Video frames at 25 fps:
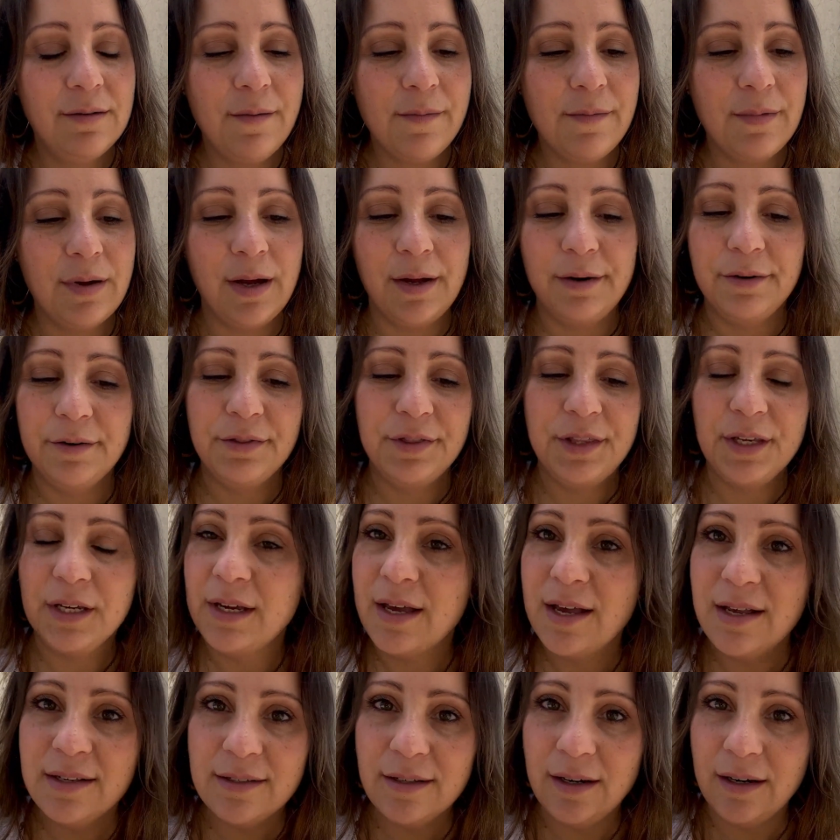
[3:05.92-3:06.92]
I don't think it
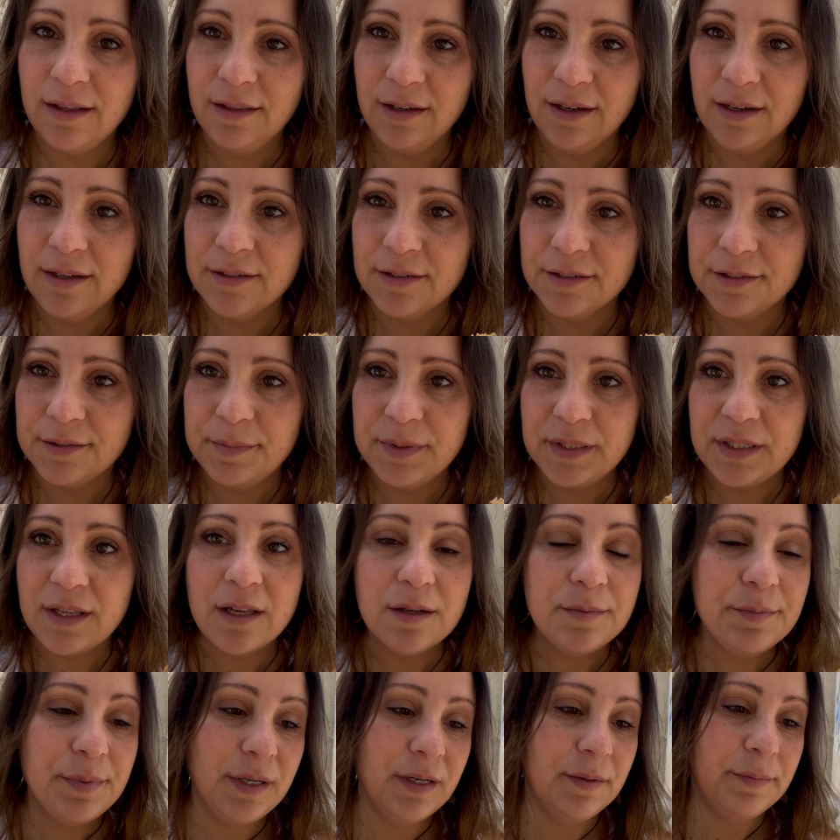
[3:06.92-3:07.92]
has anything else
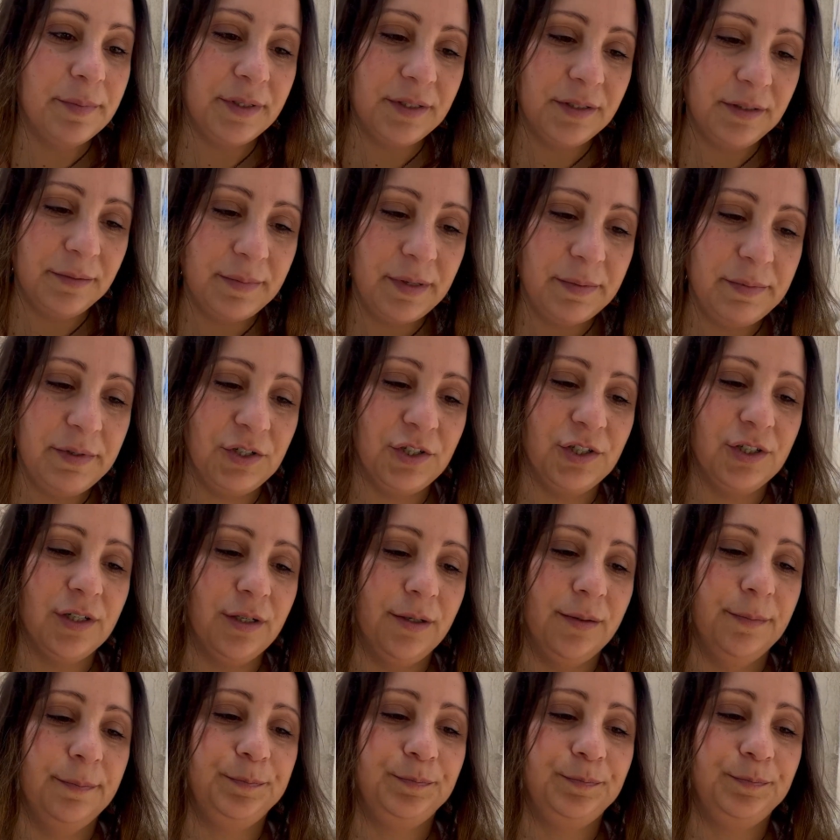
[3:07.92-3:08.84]
besides peanut butter and maybe sugar.